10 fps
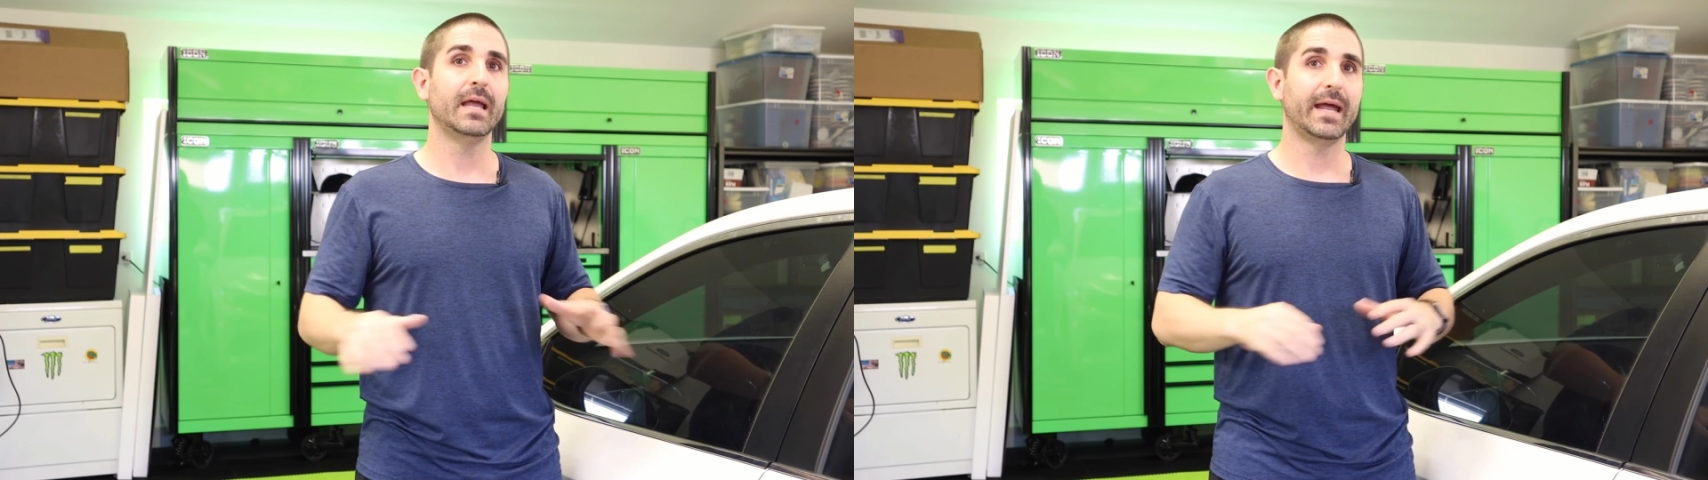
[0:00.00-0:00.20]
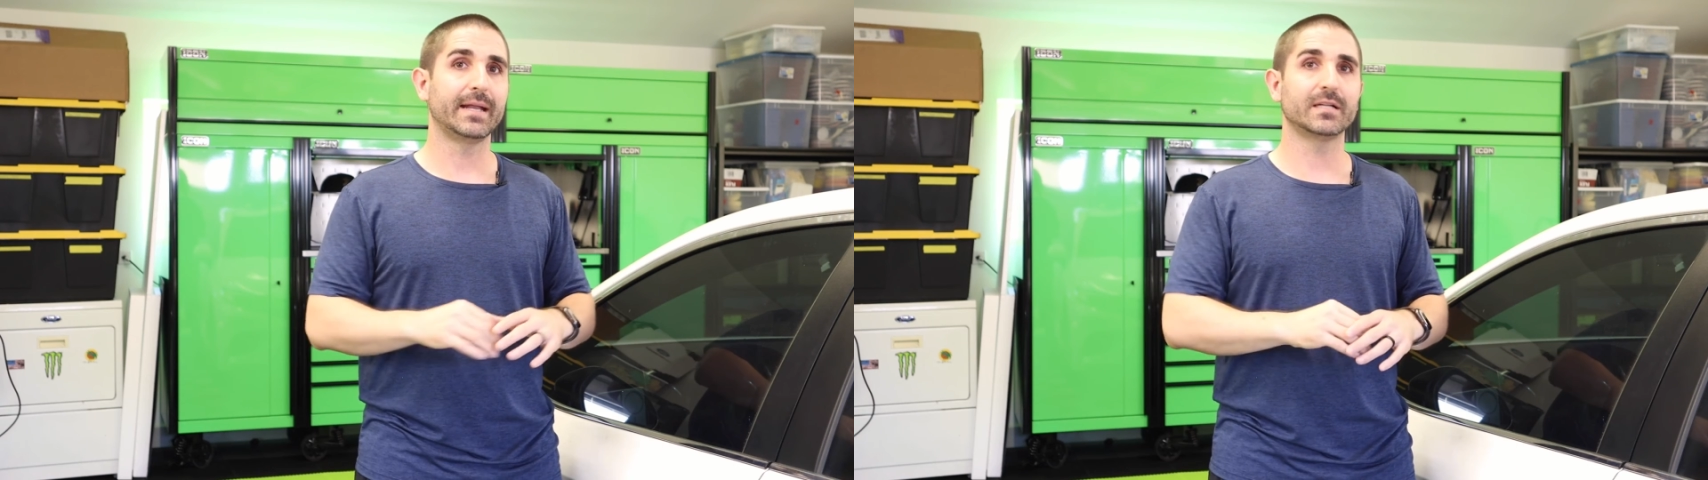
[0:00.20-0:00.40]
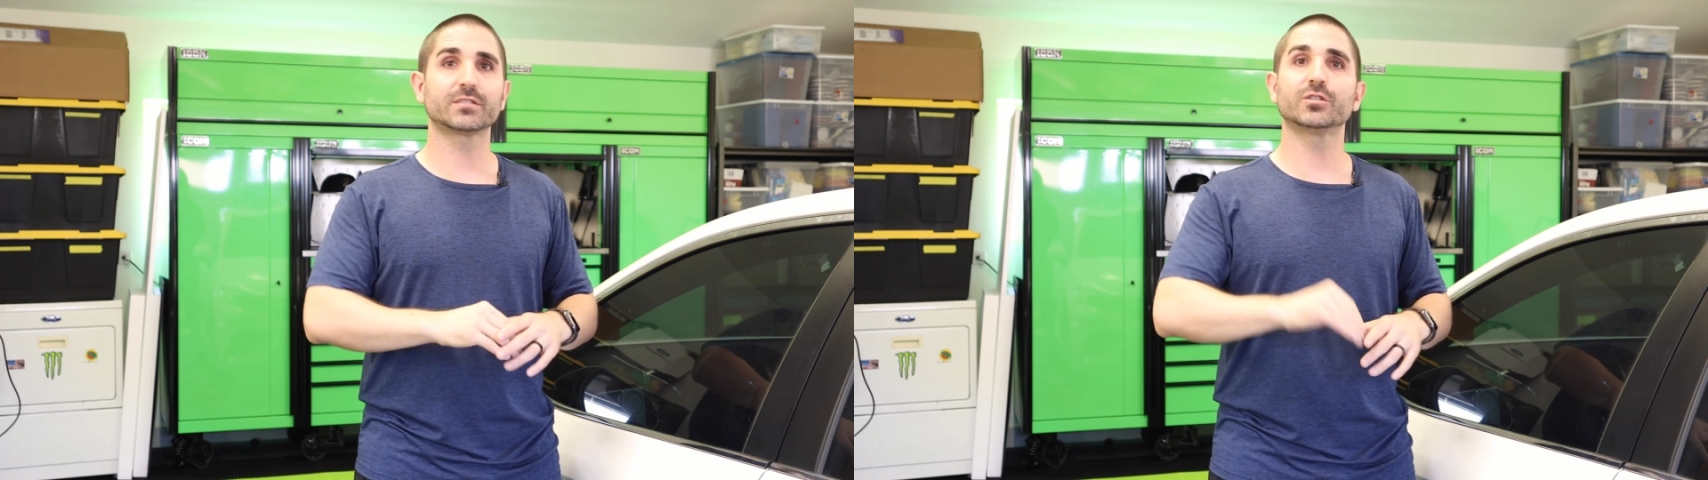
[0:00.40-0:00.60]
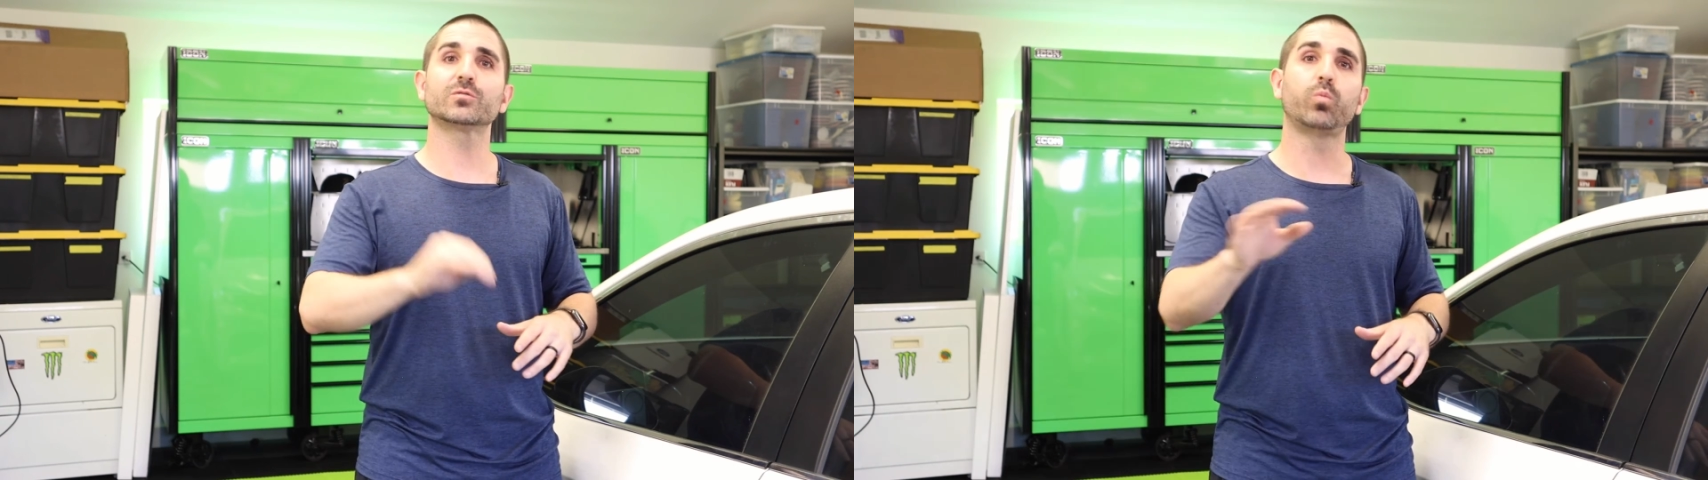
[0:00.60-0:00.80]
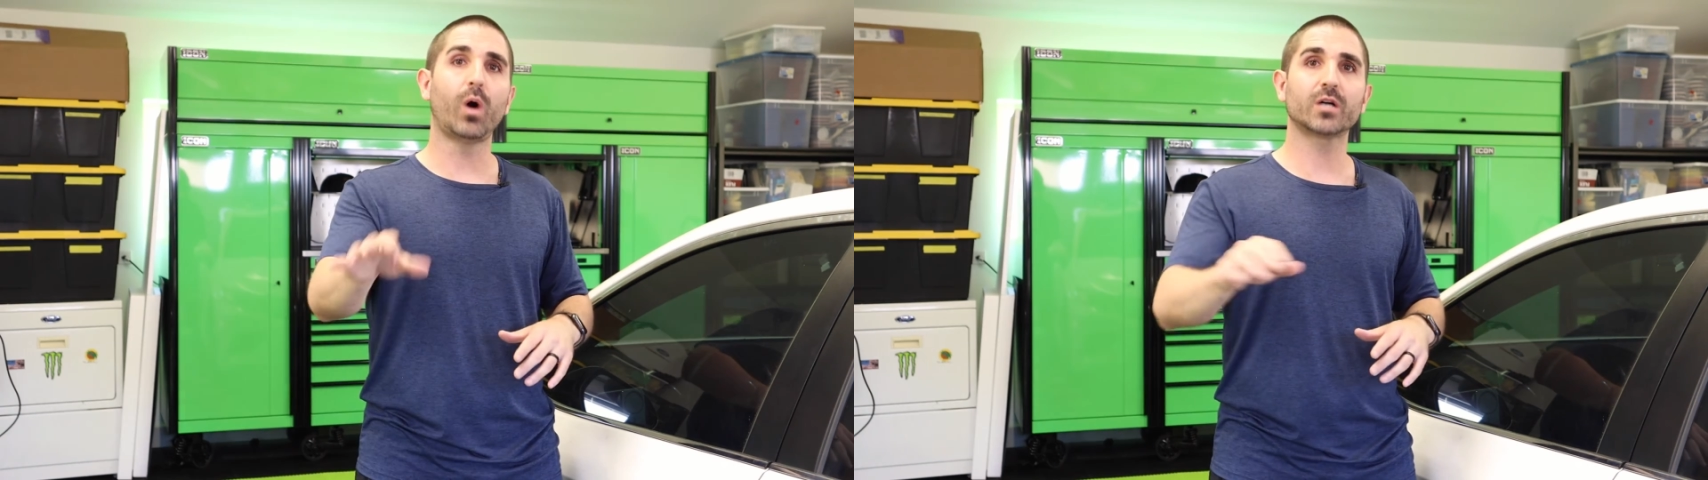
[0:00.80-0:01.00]
and it doesn't
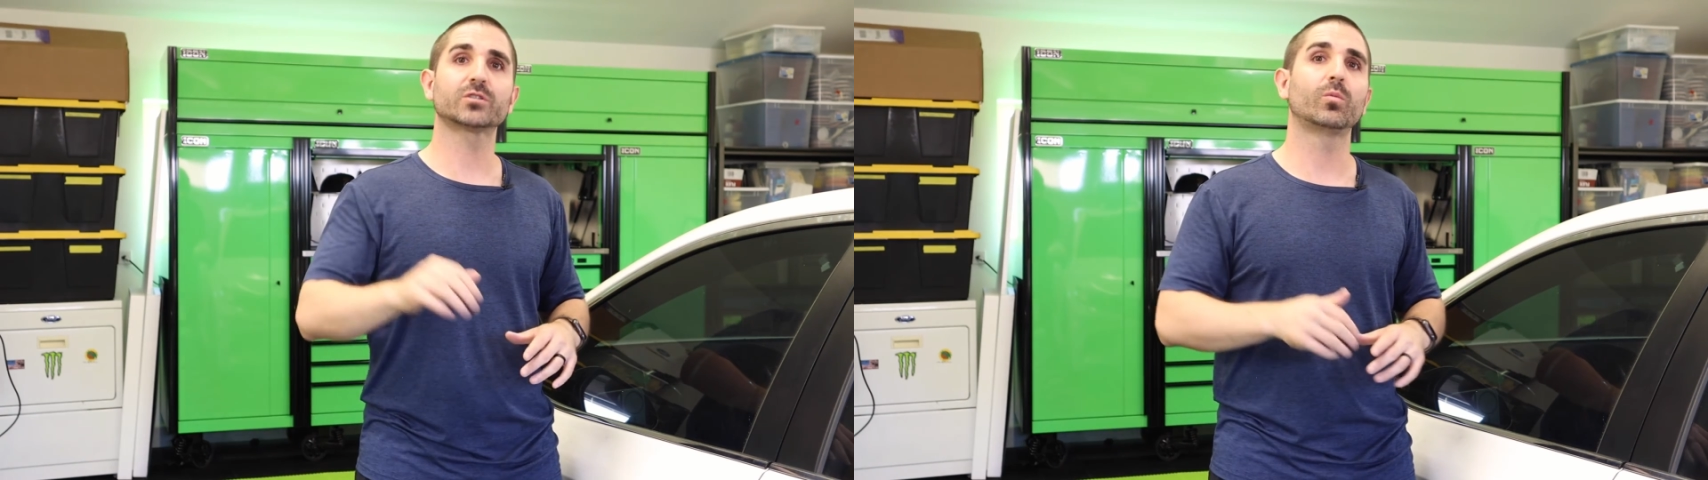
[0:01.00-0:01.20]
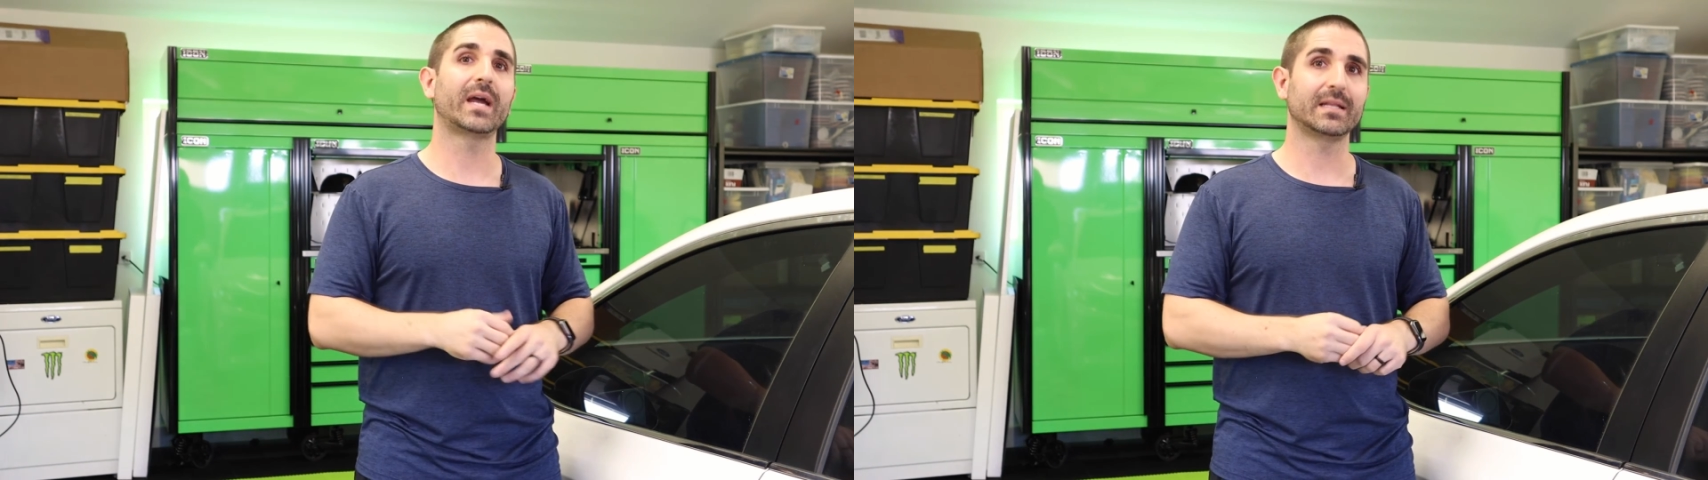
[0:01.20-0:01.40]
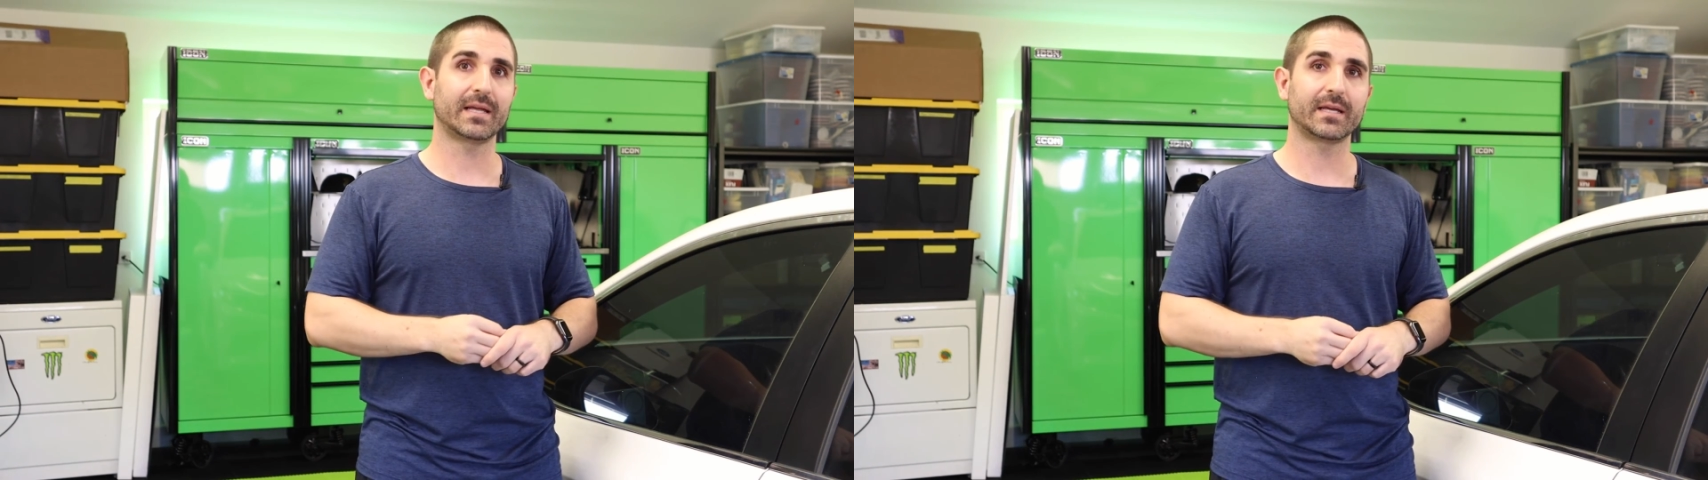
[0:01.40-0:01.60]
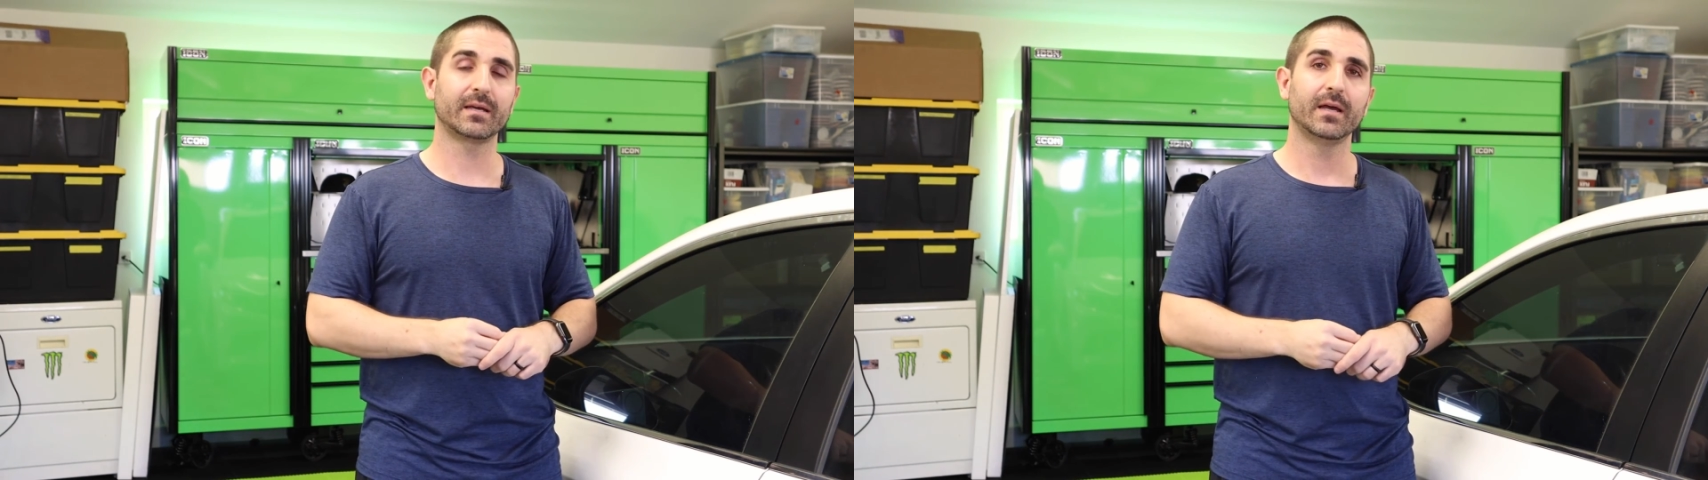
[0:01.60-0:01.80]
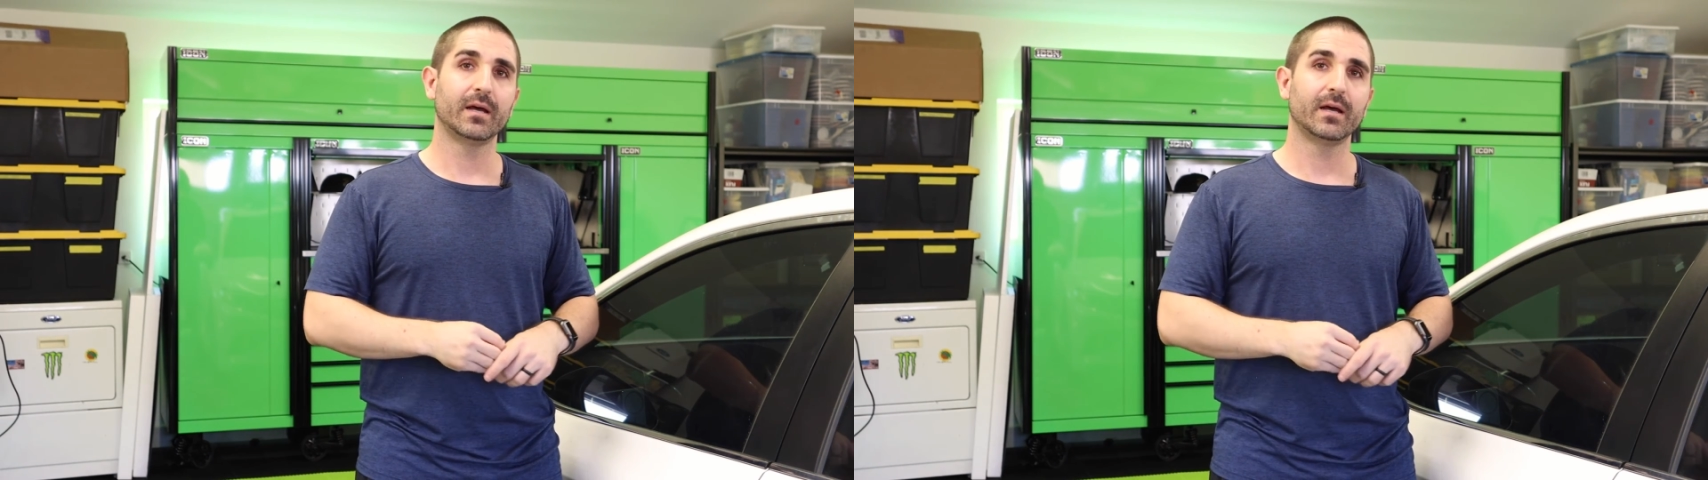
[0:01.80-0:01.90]
just wash away like